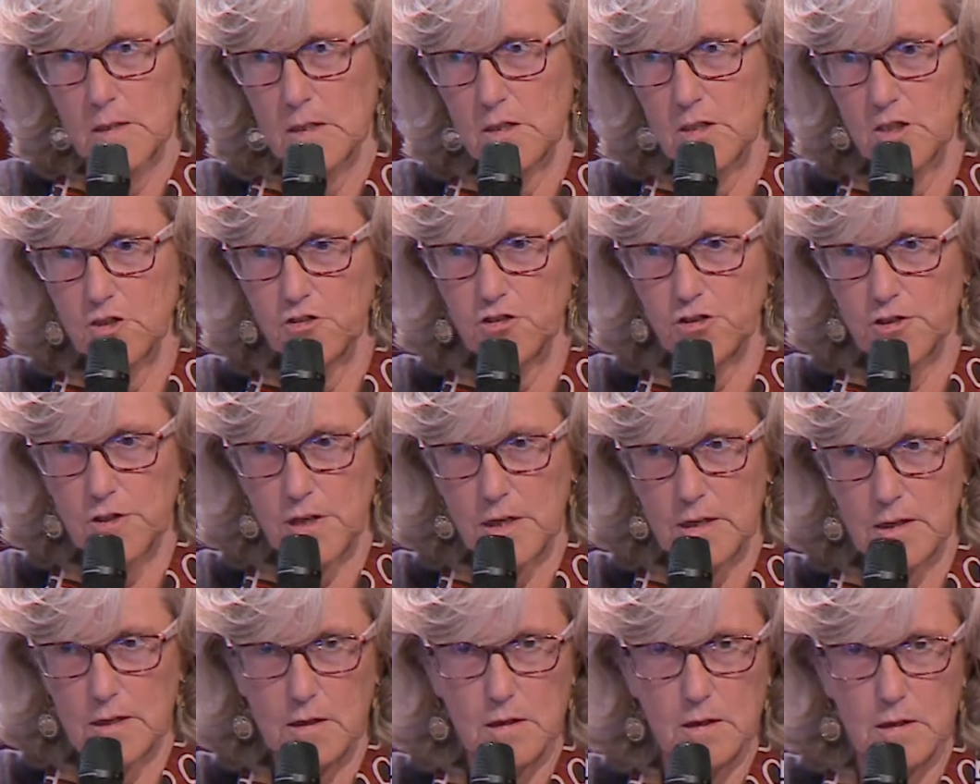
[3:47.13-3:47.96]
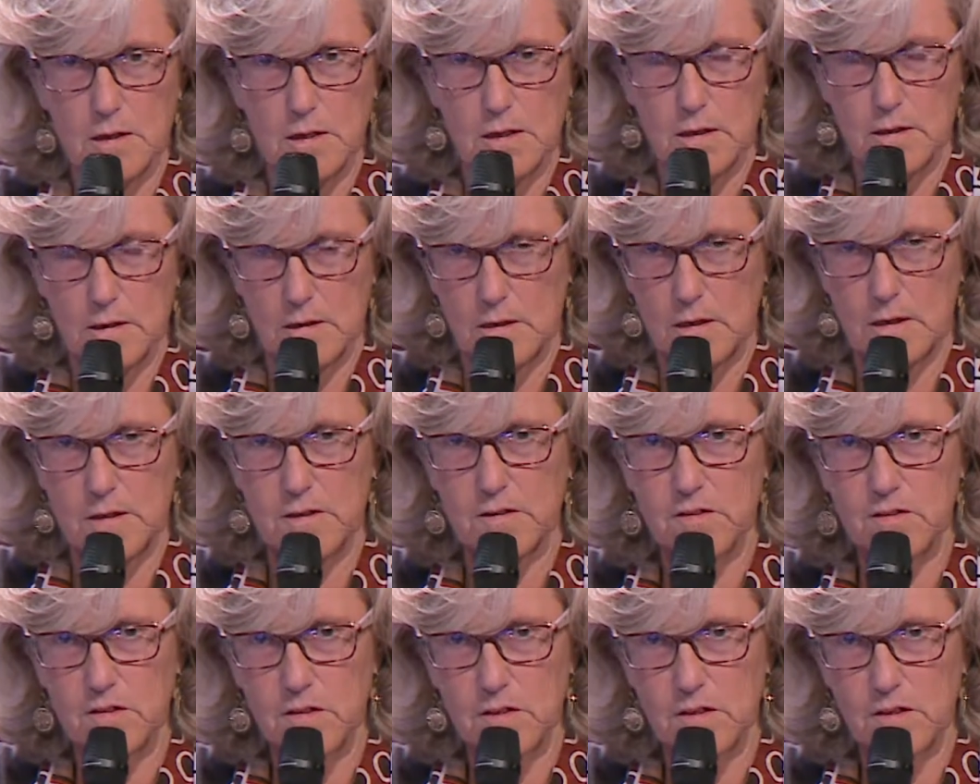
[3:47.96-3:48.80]
digital,
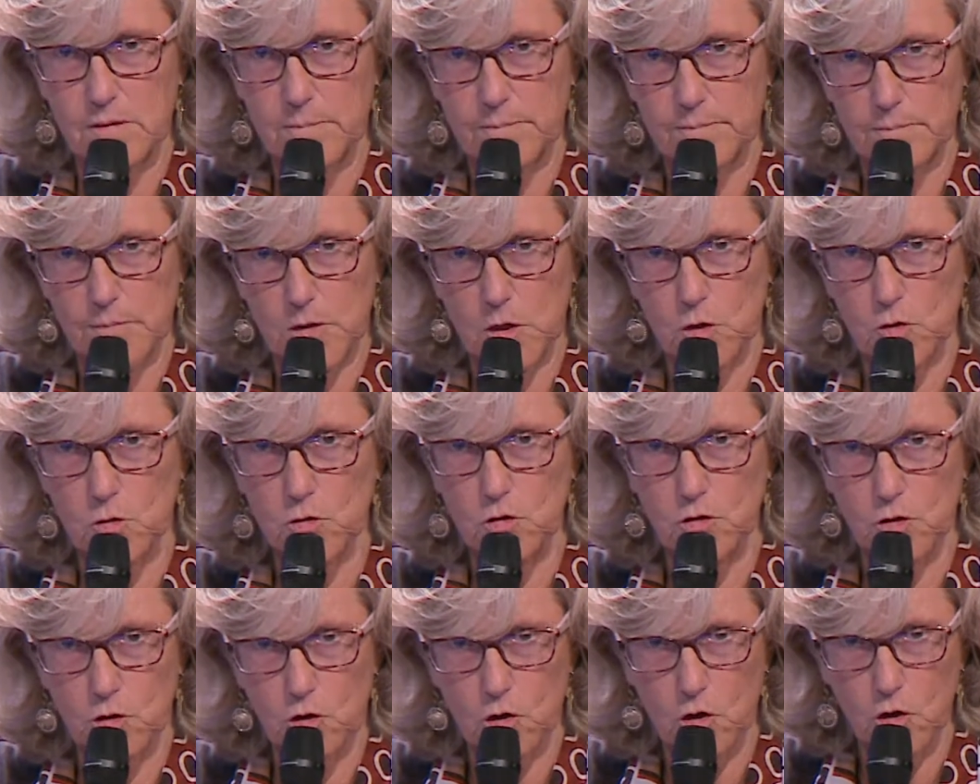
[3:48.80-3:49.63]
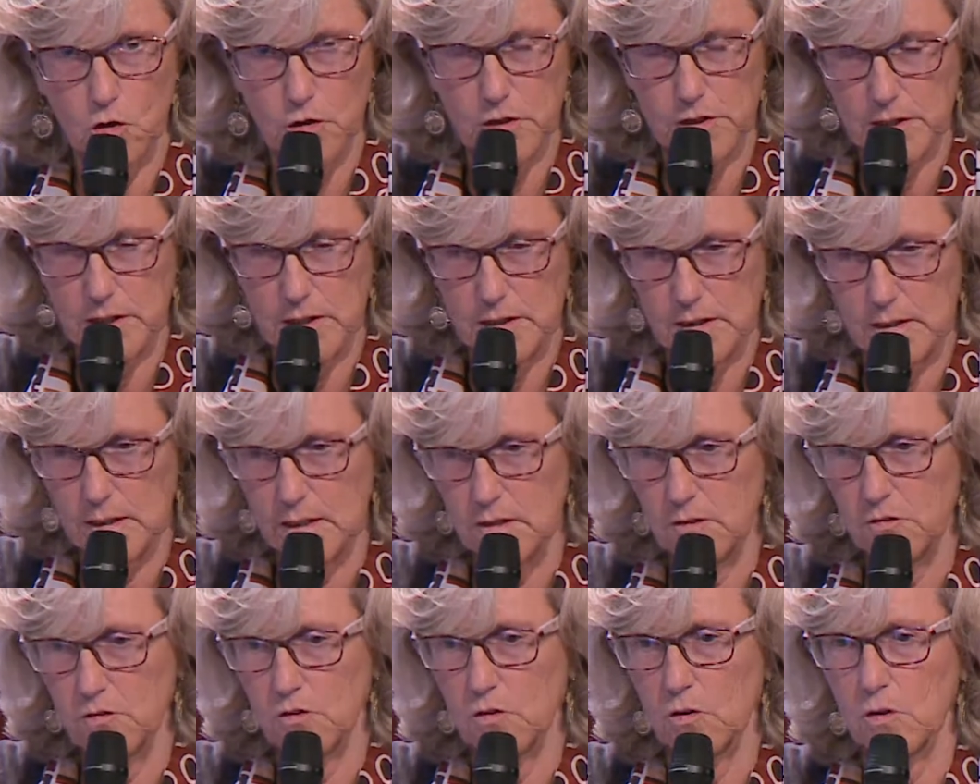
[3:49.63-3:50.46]
it's audio content
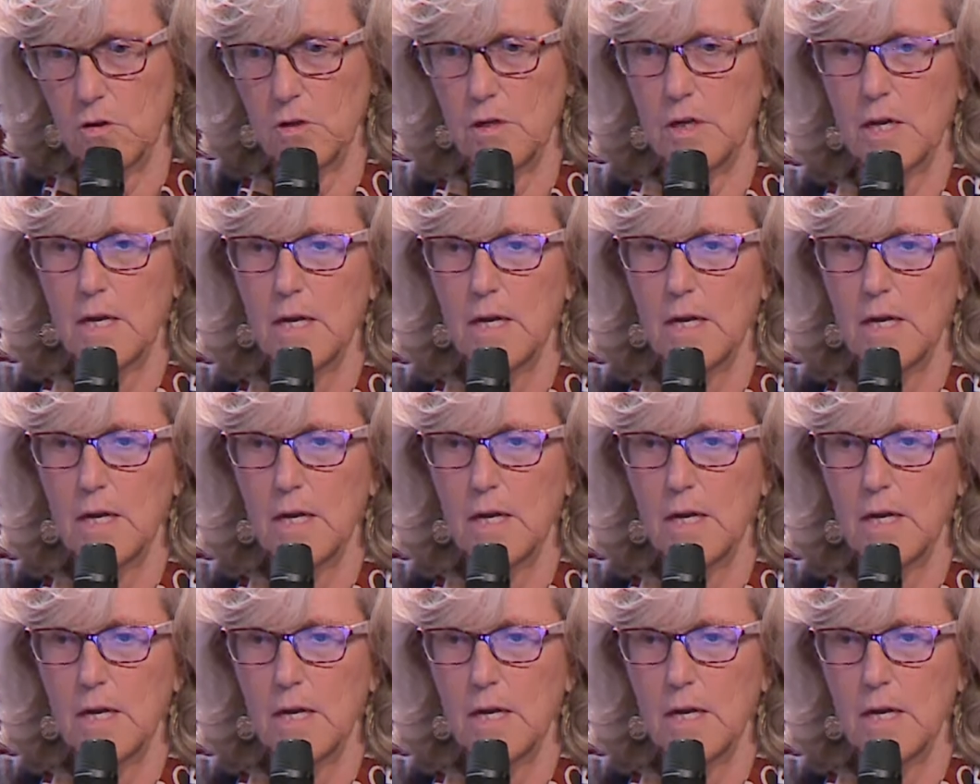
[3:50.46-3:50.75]
and so on.